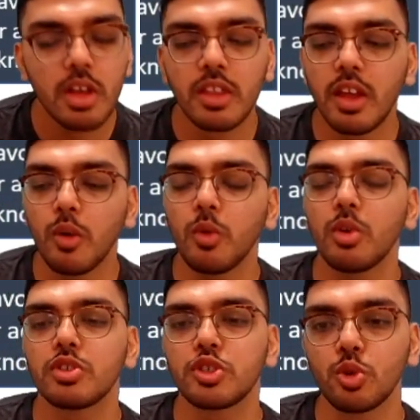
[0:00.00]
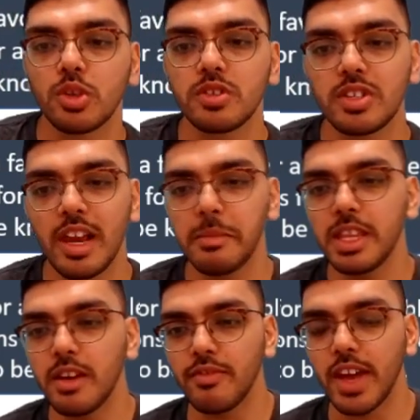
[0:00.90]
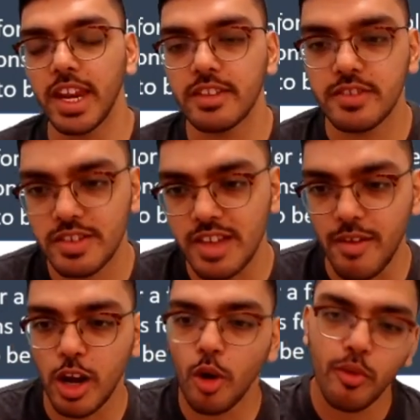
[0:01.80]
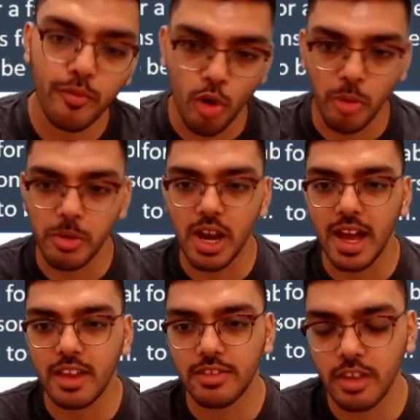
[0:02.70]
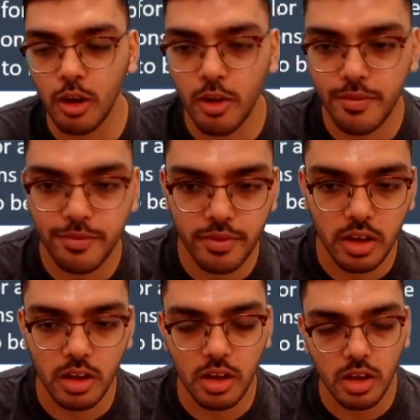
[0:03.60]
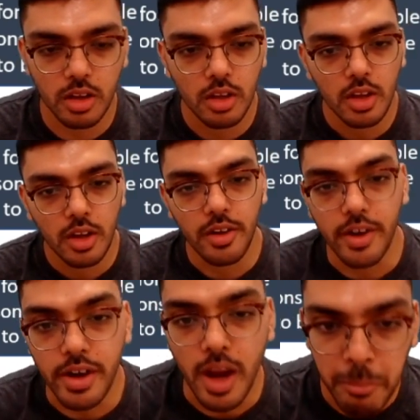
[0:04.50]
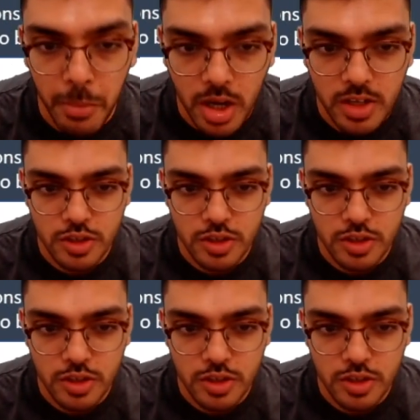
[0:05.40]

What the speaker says: Now, students tell me that variances have a lot of formulas, a lot of numbers.